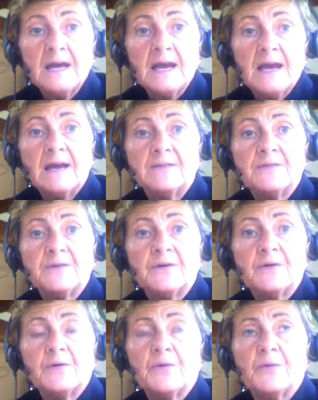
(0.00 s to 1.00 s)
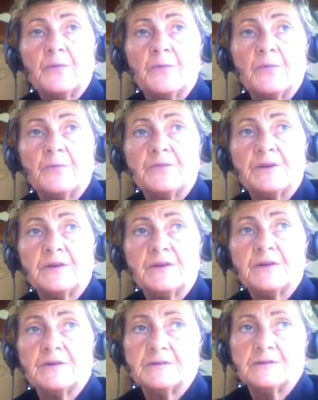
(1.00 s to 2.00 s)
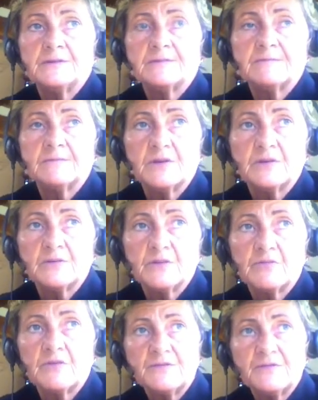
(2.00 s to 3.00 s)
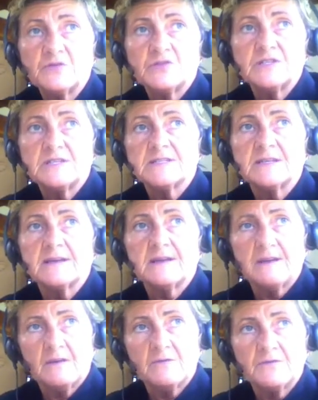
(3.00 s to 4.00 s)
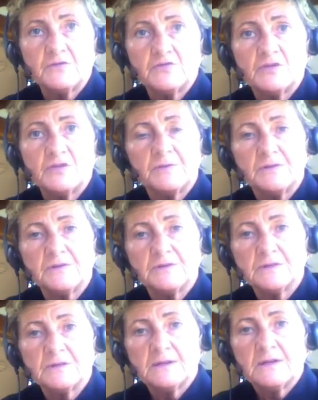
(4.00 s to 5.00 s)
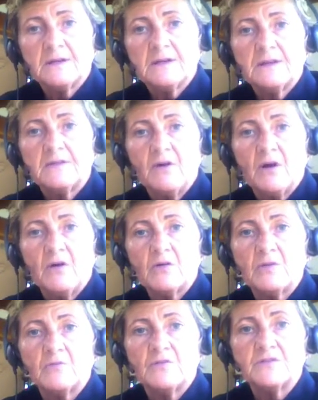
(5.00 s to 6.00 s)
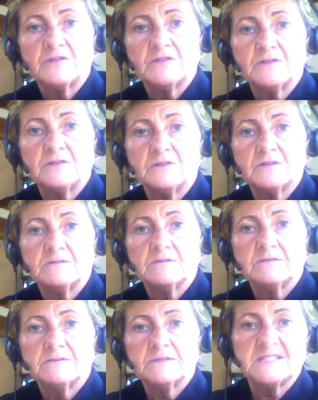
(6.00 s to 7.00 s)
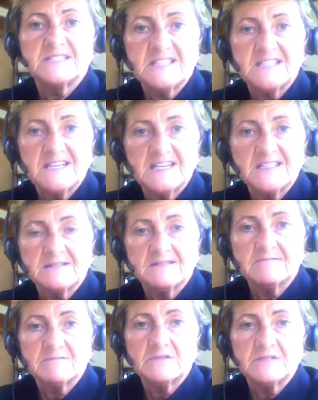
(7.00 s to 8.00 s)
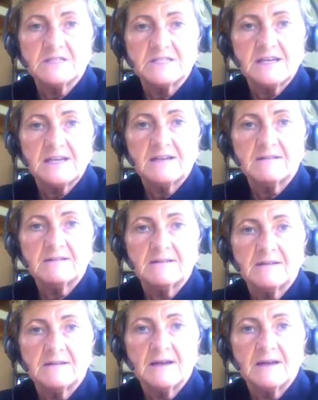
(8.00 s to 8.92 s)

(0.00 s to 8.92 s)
And the refugees that come for treatment, they've all come over to to the States, to Seattle.